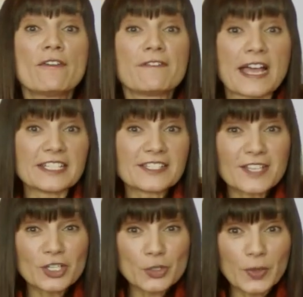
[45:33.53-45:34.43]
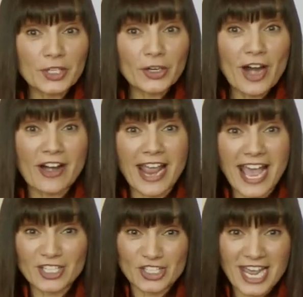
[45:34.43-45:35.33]
Find us on Twitter. Our
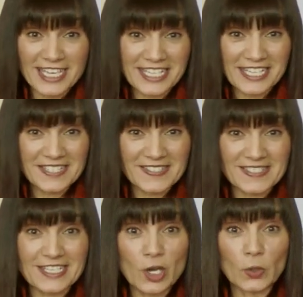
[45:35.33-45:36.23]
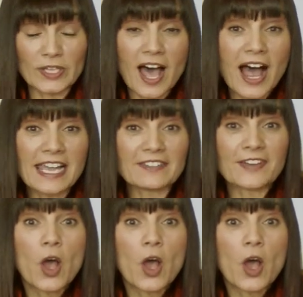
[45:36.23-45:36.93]
hashtag is Live